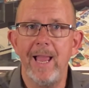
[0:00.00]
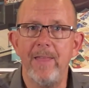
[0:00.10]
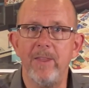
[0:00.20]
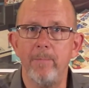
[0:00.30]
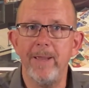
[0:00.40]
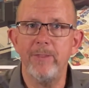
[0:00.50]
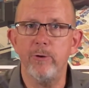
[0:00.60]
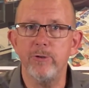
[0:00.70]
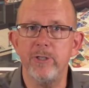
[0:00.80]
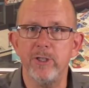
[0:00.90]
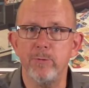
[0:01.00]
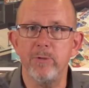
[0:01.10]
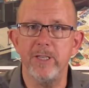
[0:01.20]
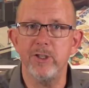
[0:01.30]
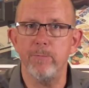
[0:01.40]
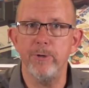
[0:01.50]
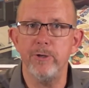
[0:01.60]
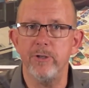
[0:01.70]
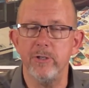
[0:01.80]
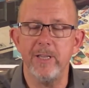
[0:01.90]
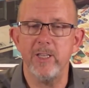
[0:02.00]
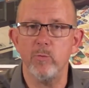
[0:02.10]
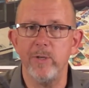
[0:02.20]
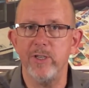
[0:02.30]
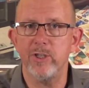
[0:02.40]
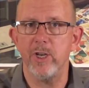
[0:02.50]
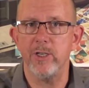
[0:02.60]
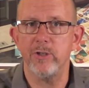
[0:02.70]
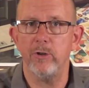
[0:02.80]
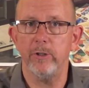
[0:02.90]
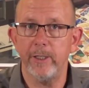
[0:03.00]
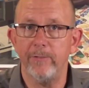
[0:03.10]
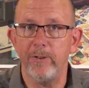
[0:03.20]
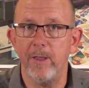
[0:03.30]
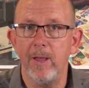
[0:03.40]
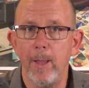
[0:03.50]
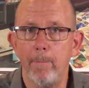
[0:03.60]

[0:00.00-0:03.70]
and then make those distributions, as we discussed earlier, for the